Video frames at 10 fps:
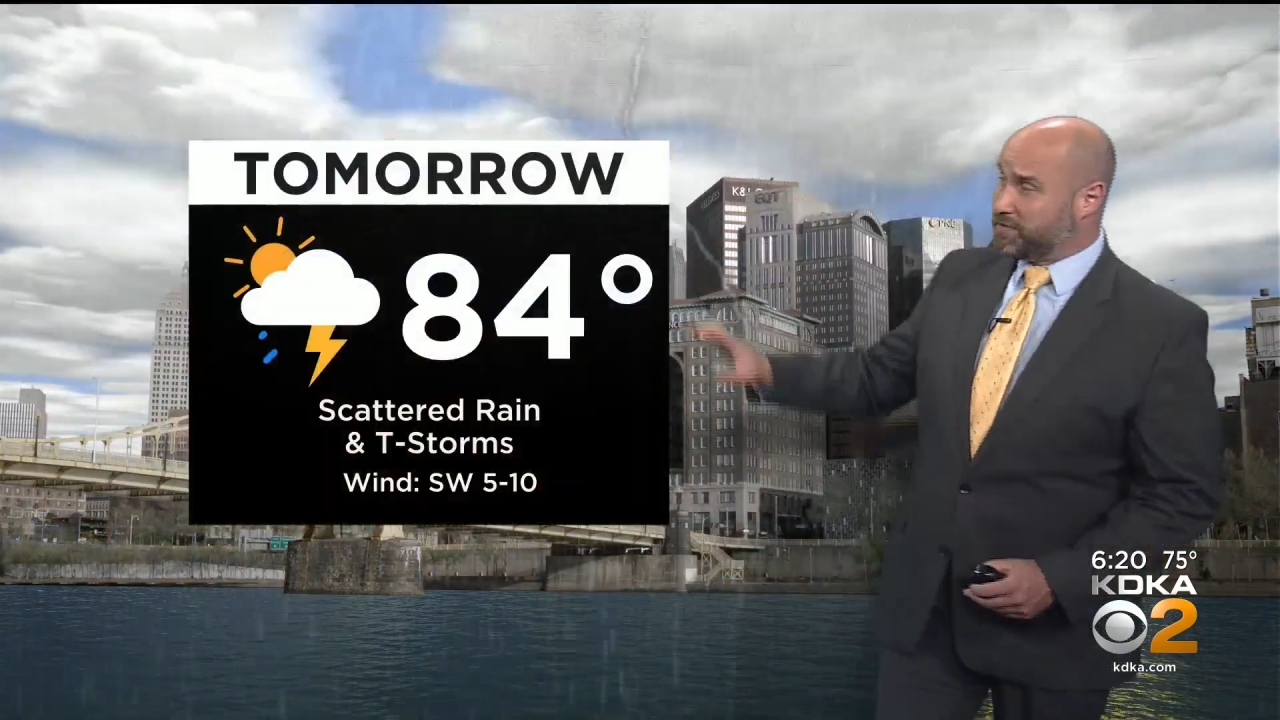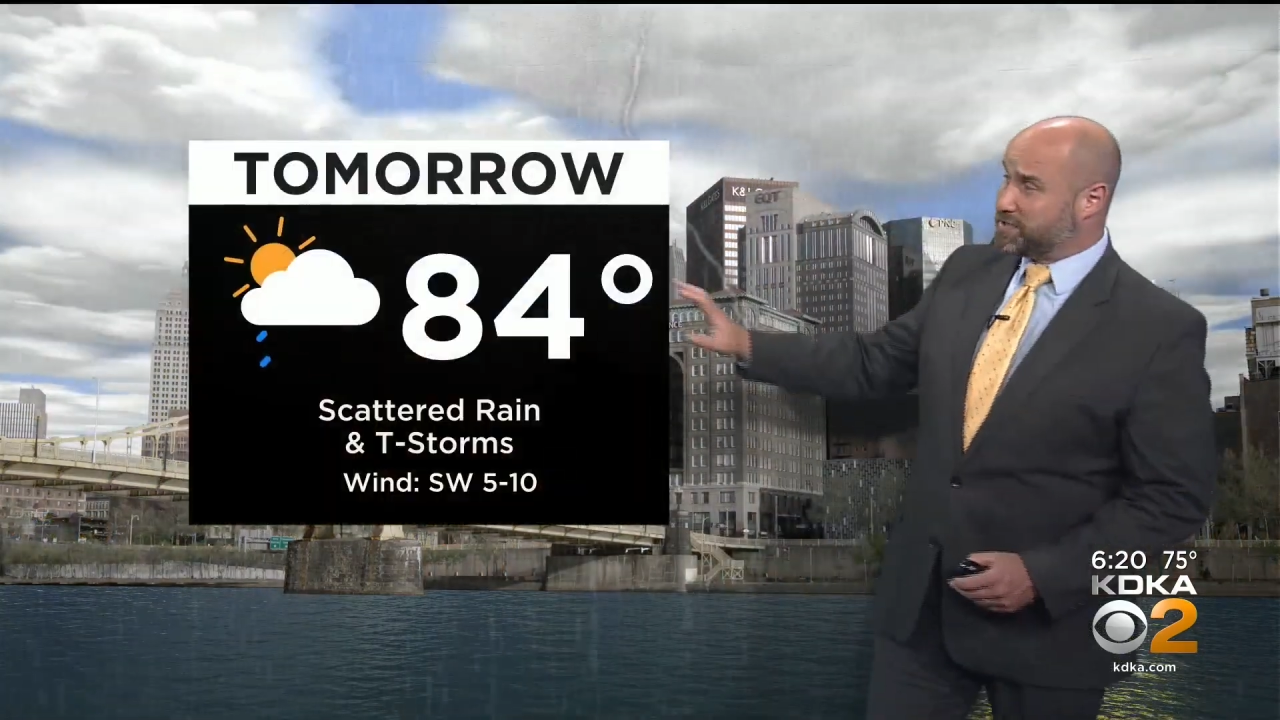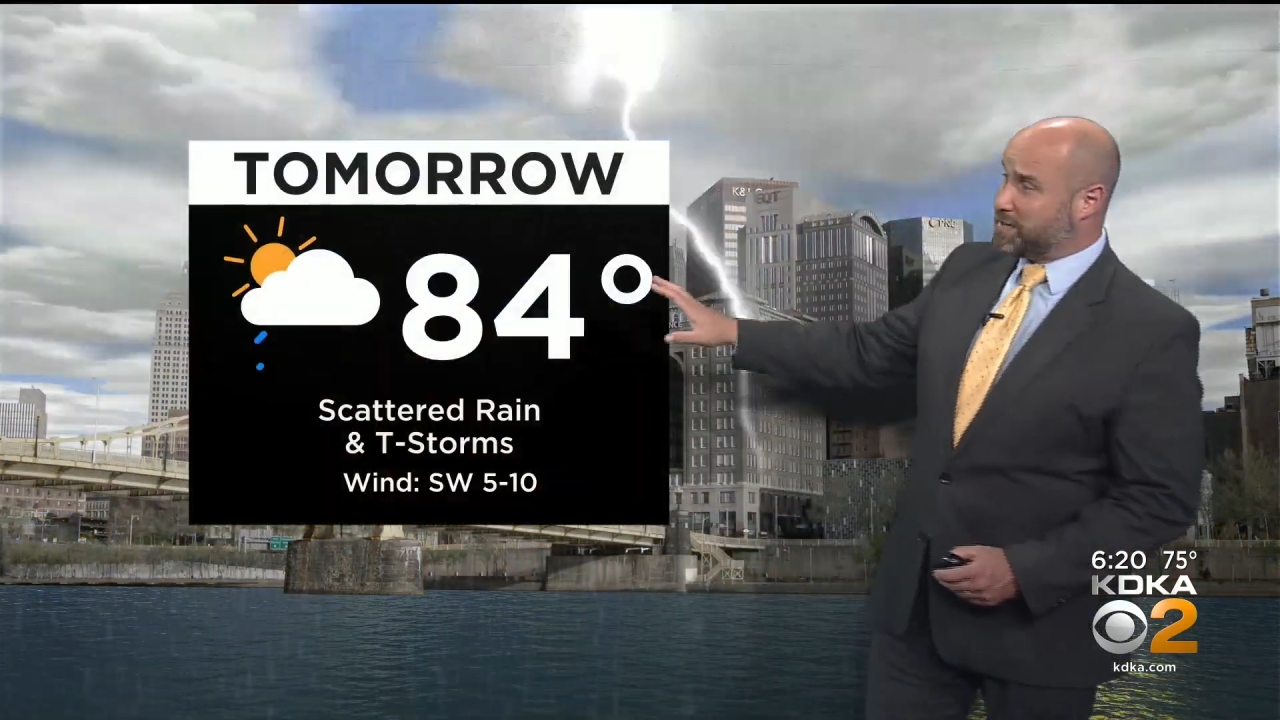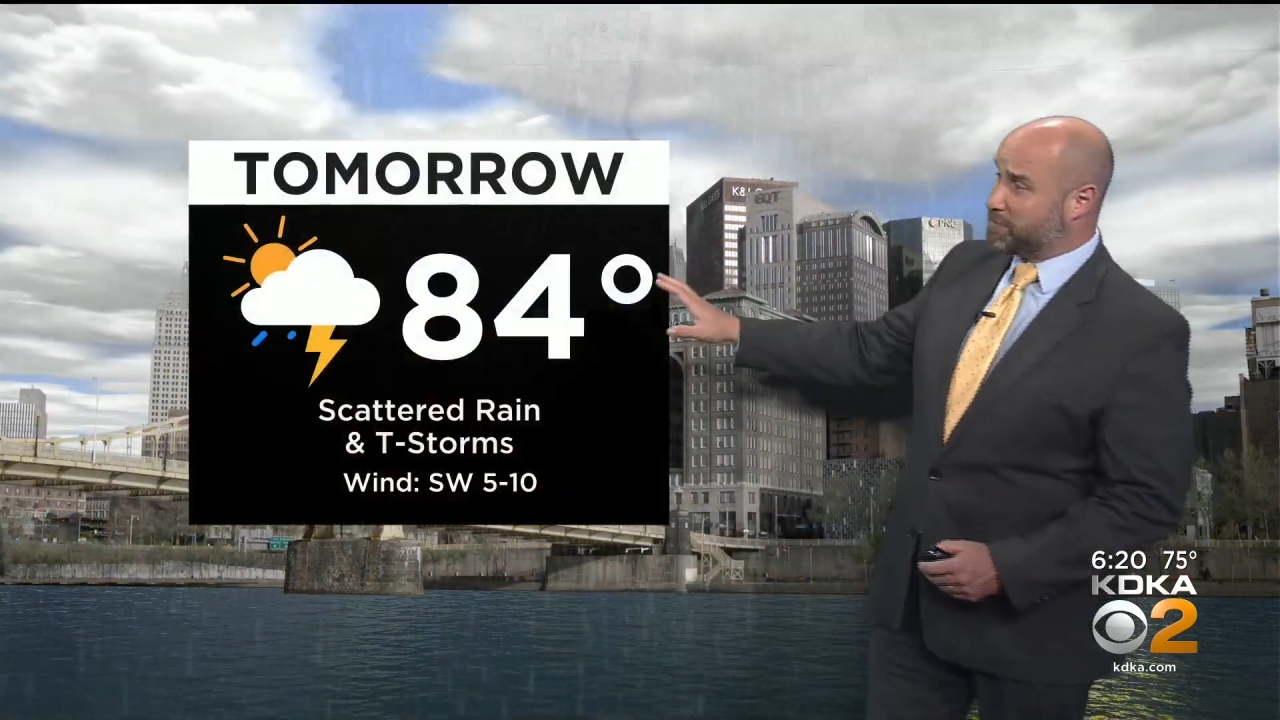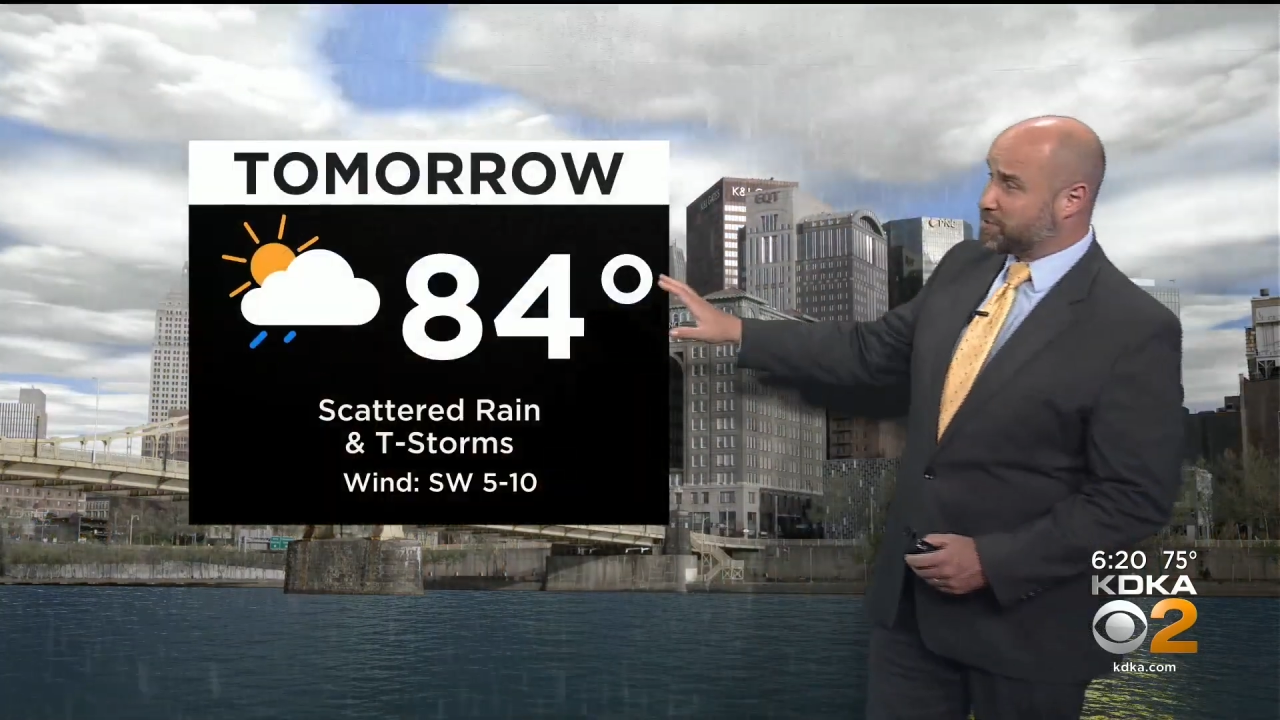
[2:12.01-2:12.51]
those
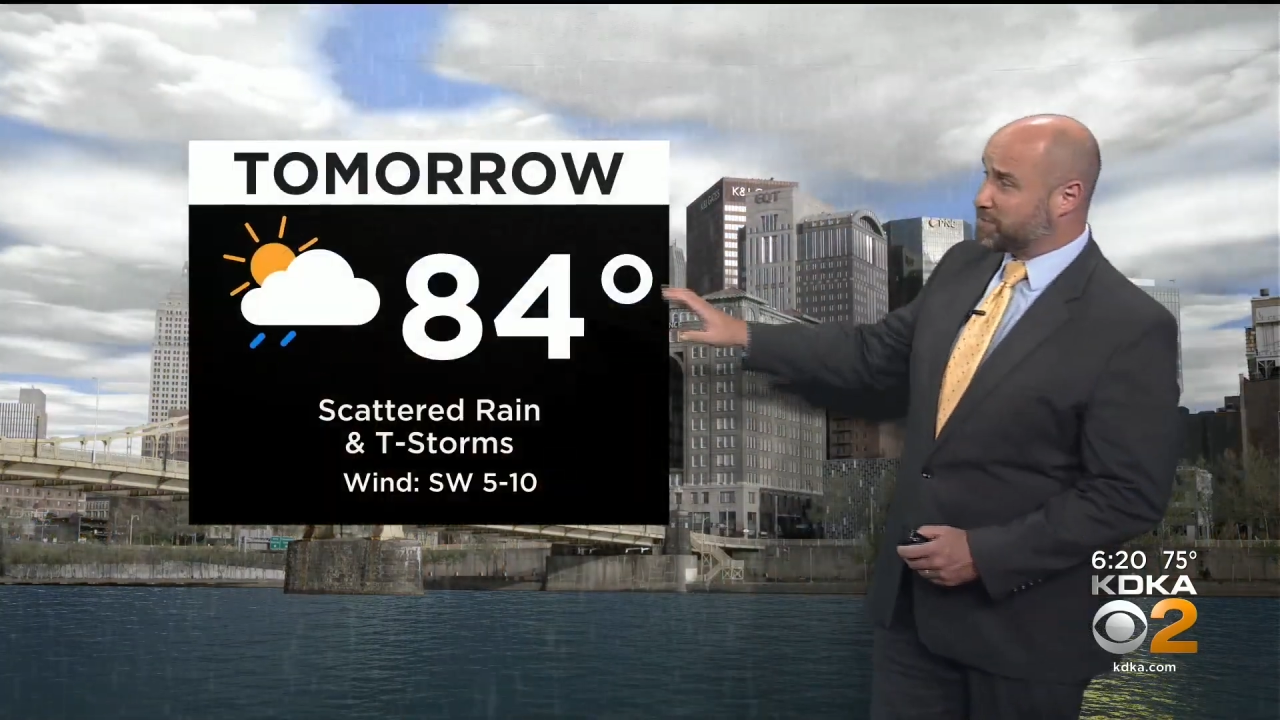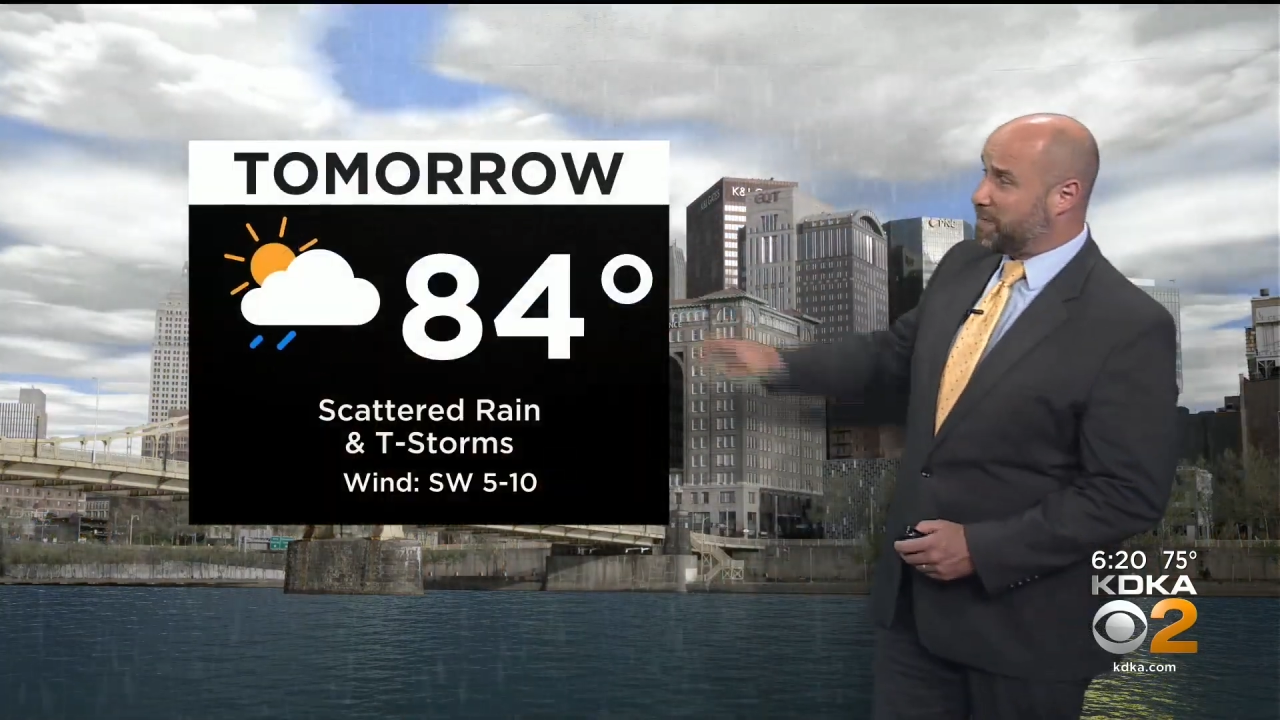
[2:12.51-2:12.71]
temperatures